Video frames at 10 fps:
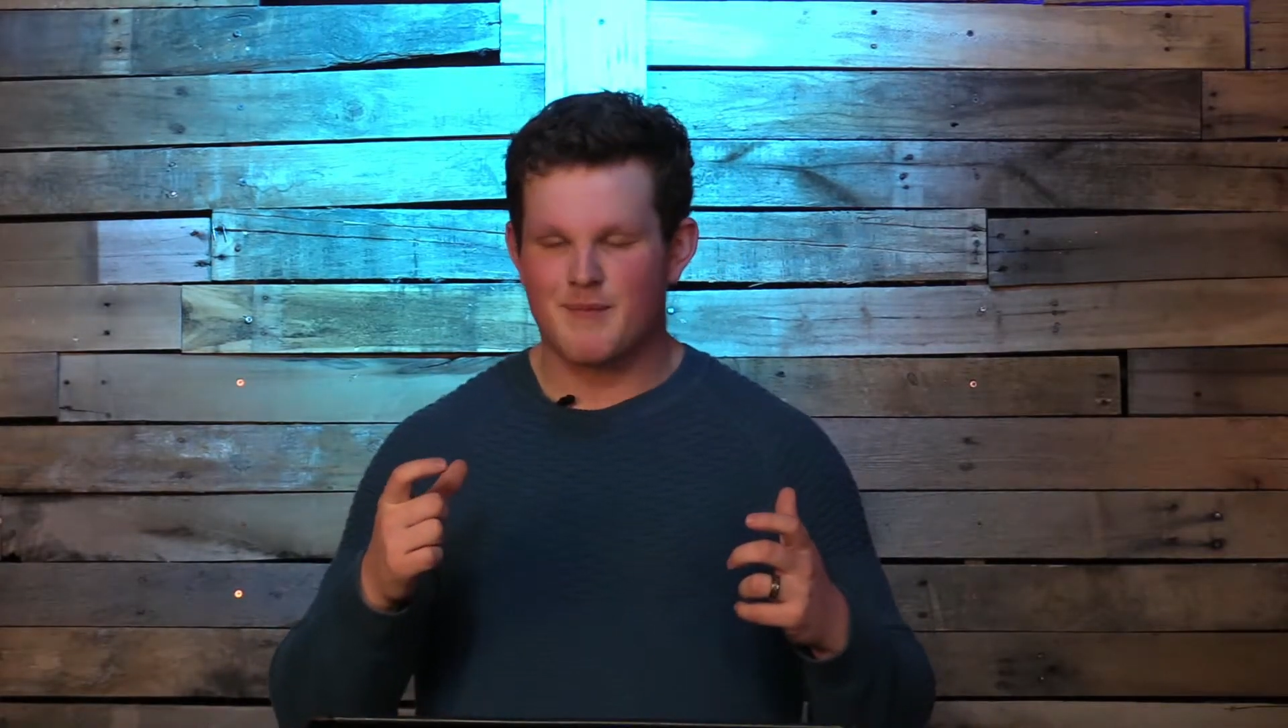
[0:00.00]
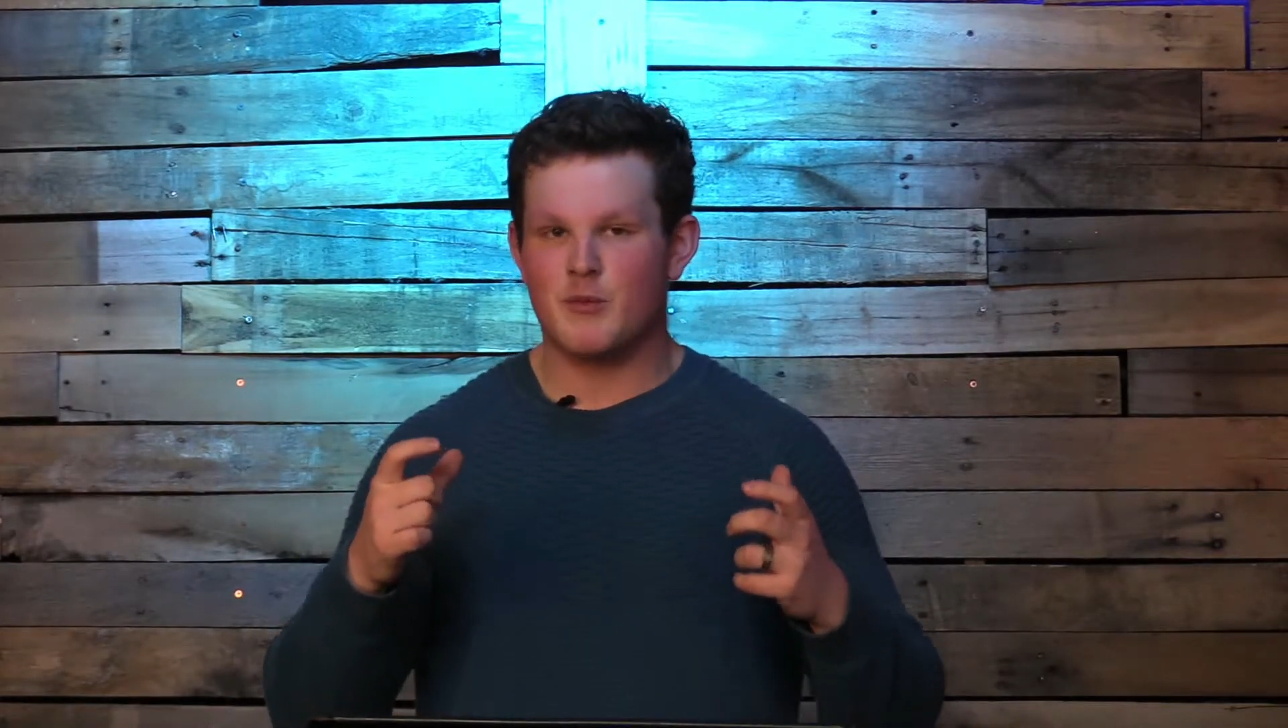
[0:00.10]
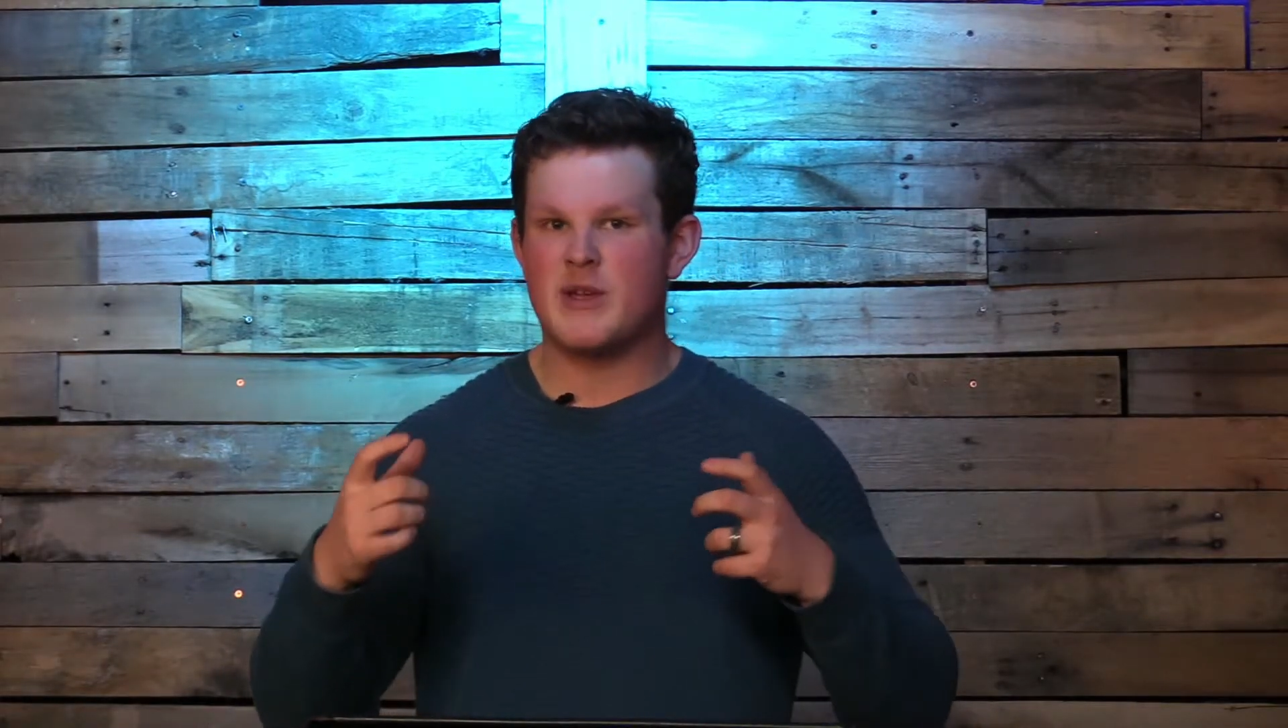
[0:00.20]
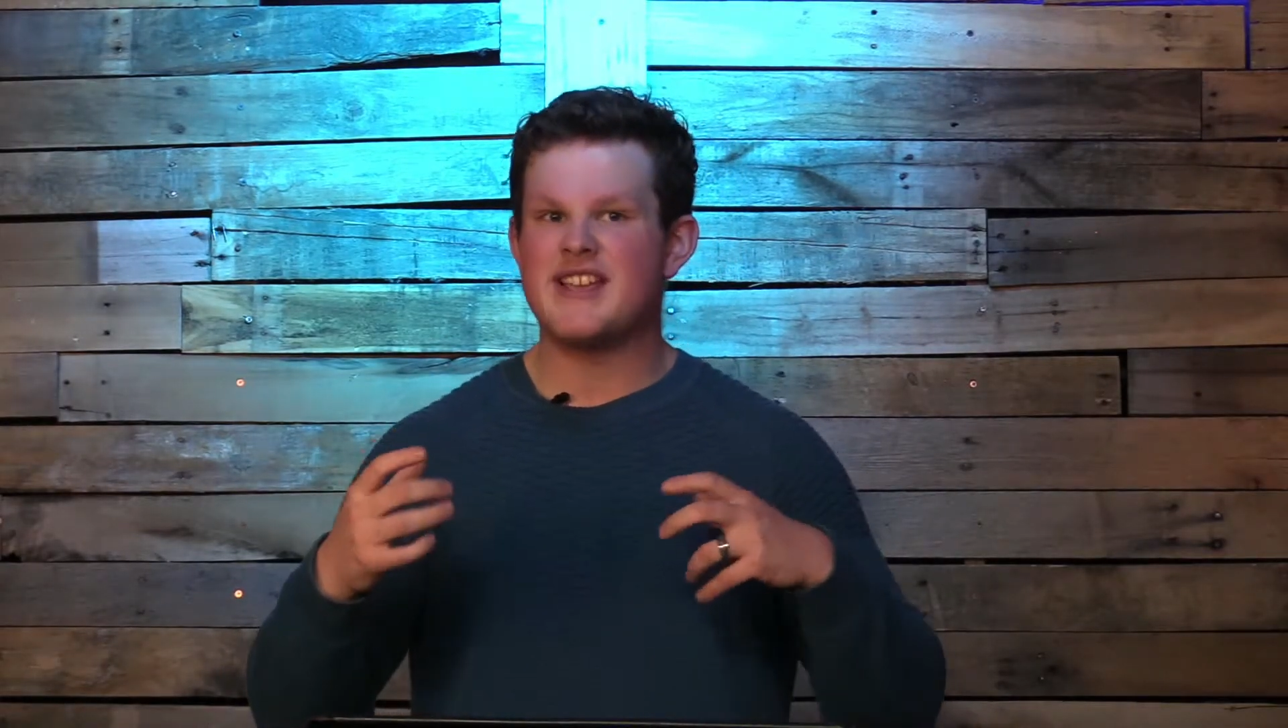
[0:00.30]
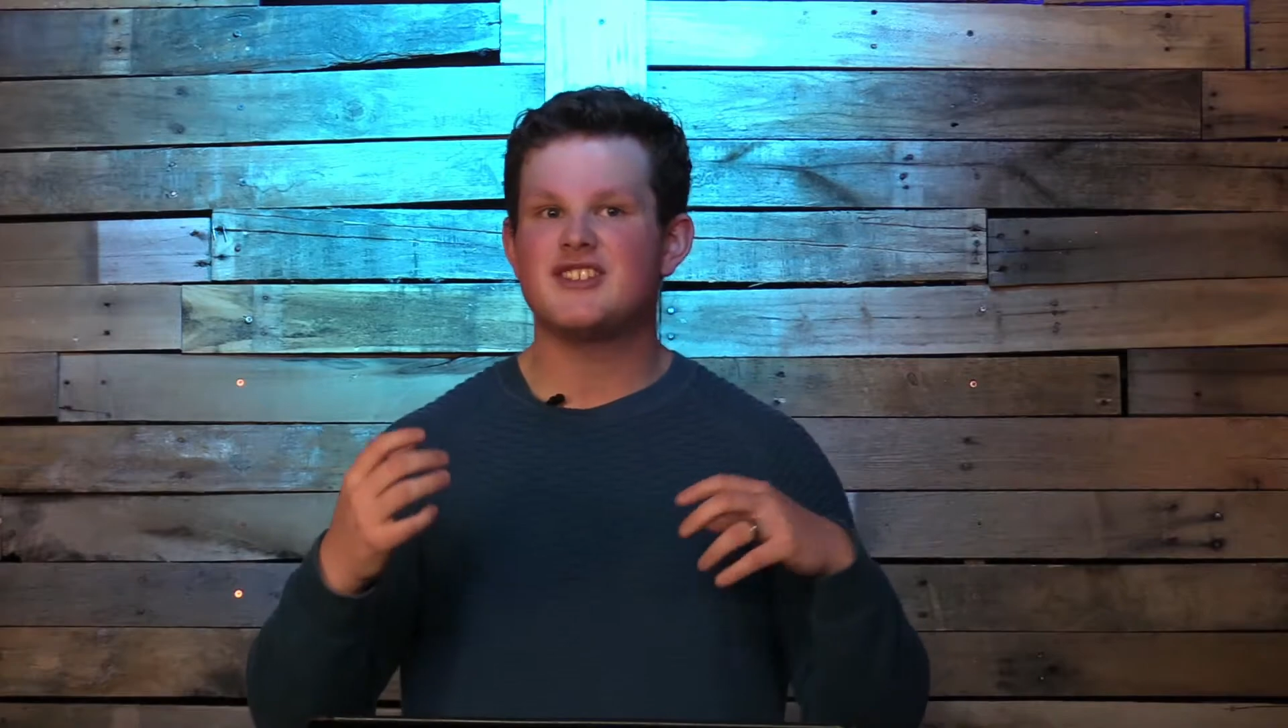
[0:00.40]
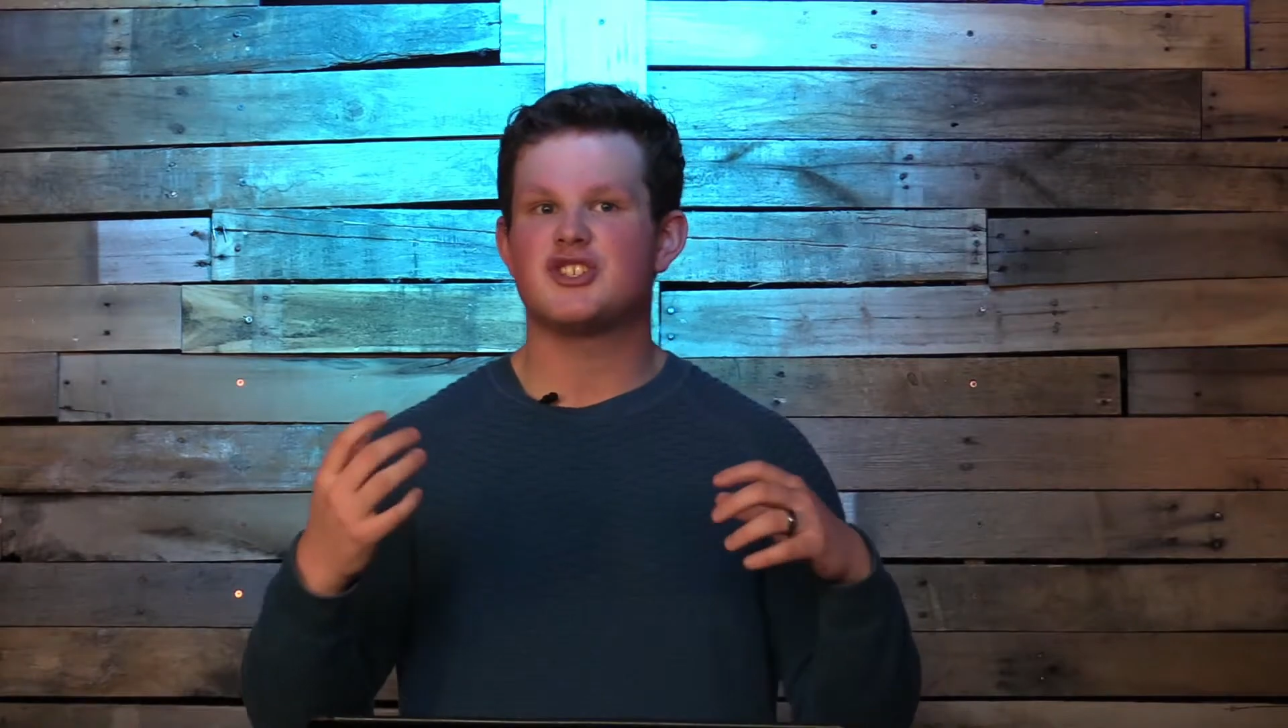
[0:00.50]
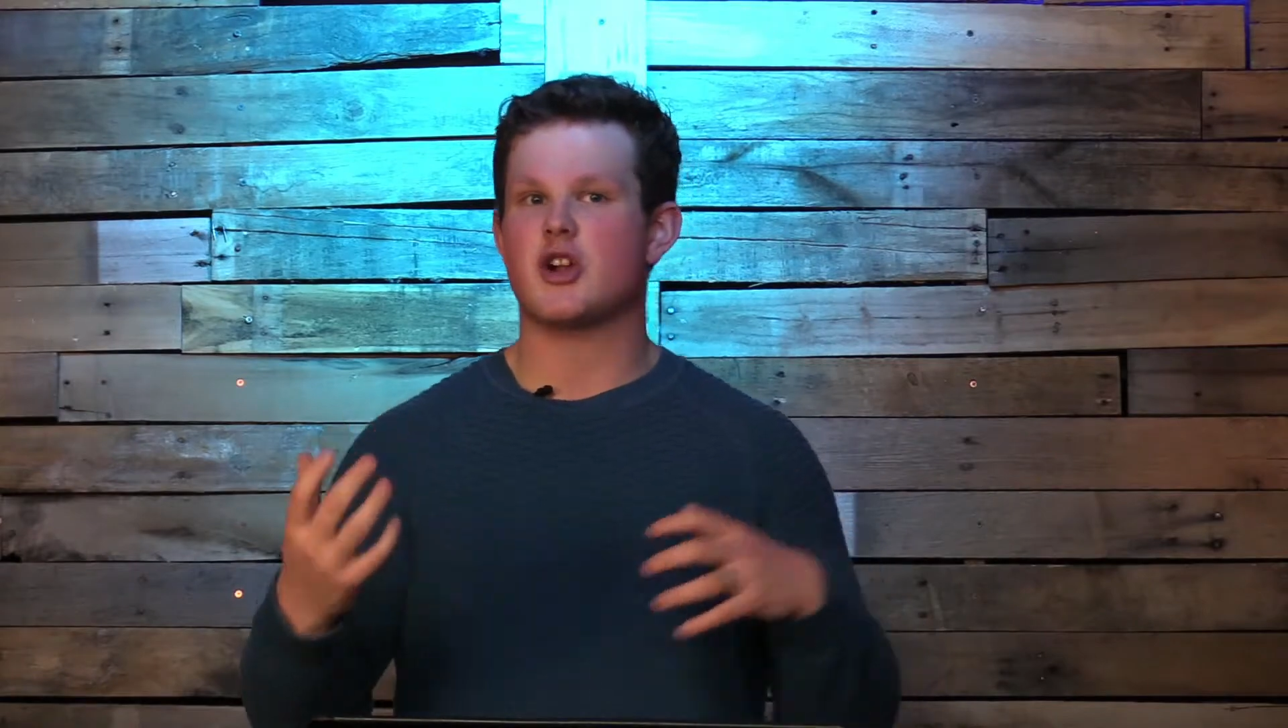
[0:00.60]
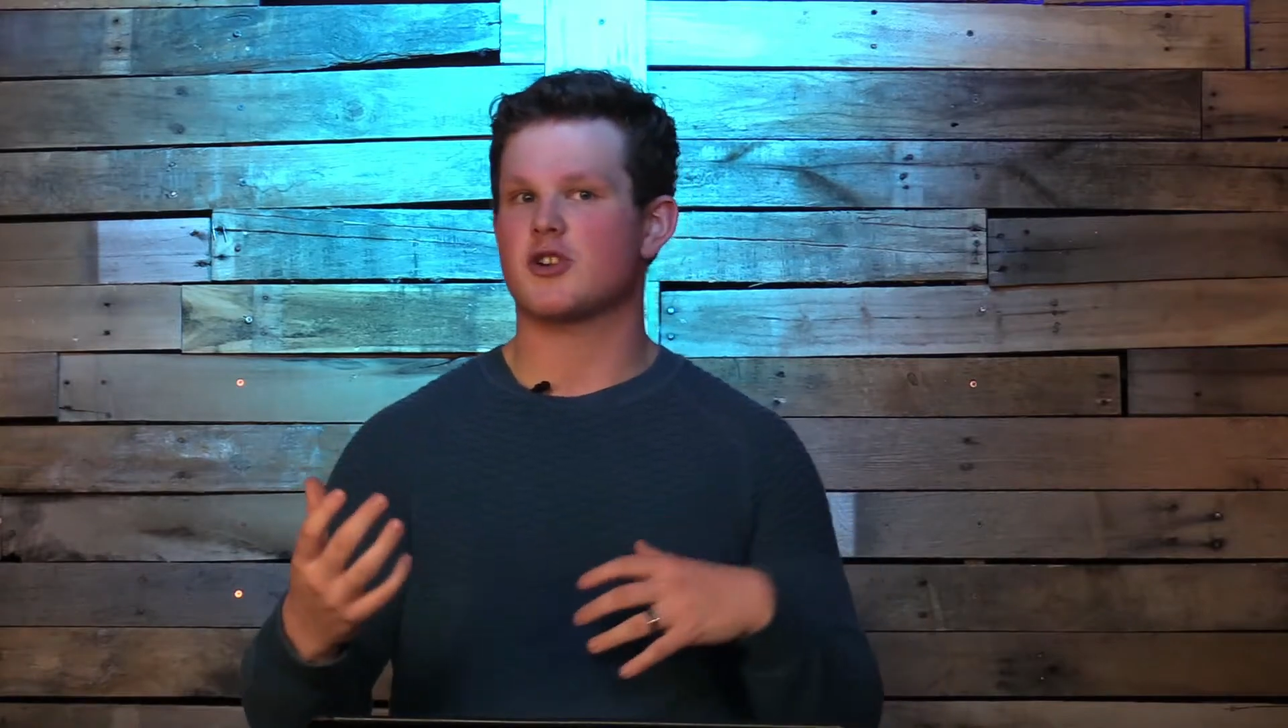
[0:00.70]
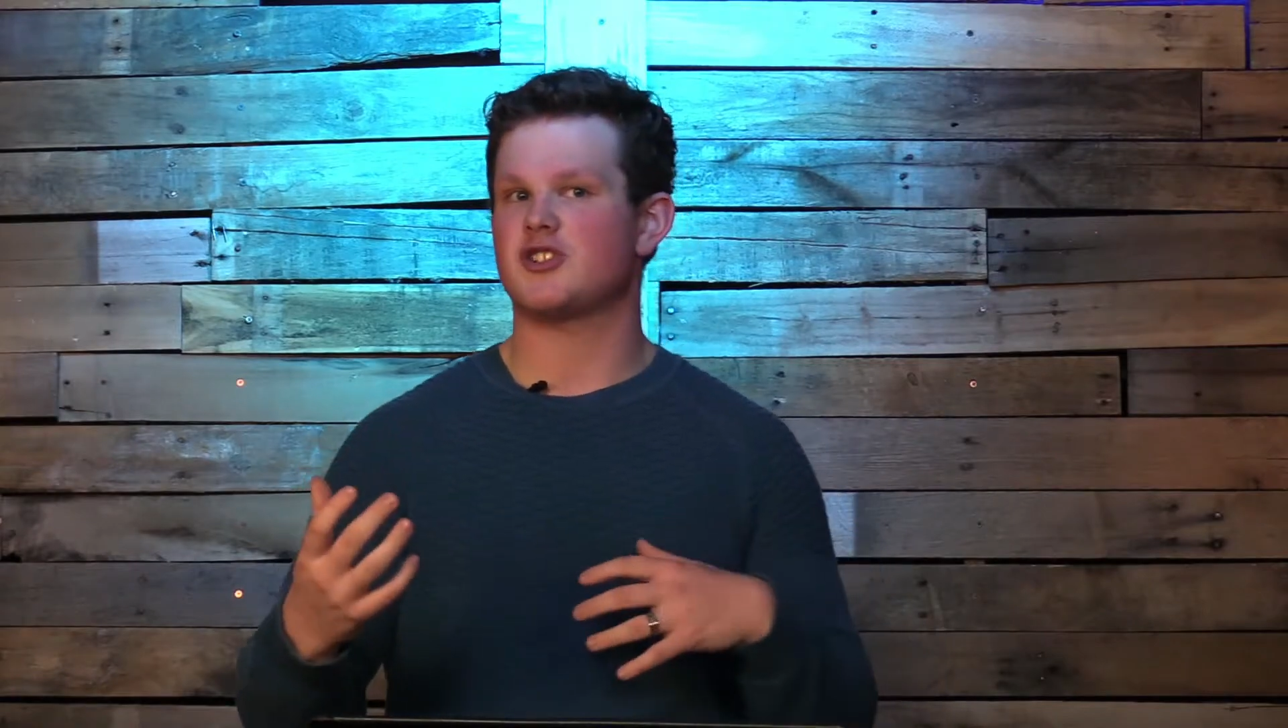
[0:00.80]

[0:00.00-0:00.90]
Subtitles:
we church